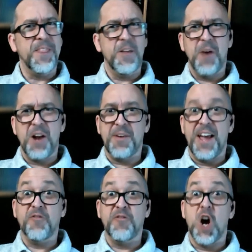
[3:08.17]
Then why do
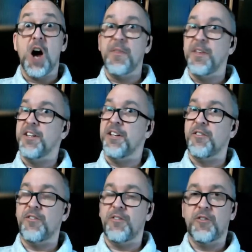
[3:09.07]
we have John that
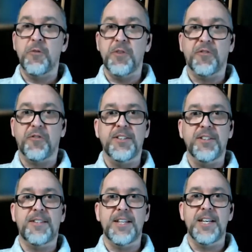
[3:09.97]
is so
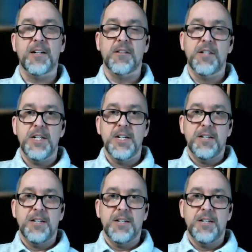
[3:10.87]
different still?